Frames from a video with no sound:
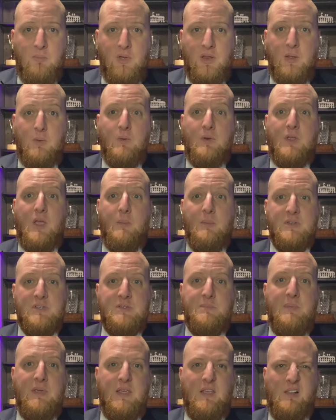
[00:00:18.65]
but he would come and
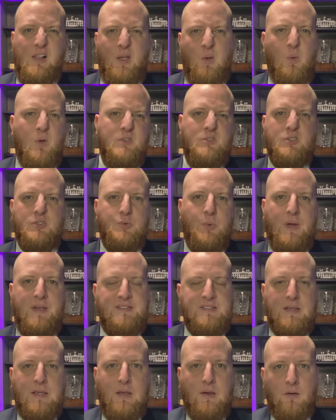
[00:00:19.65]
speak like once or
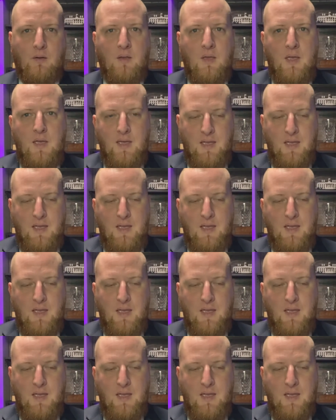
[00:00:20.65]
twice a year.